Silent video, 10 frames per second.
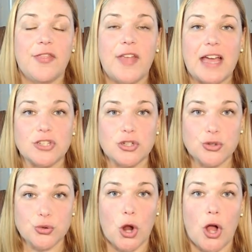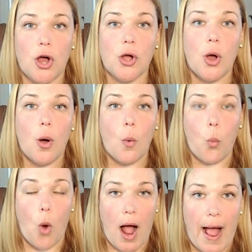that strong
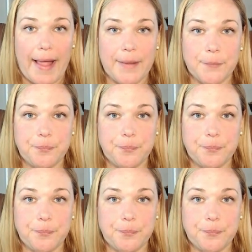why.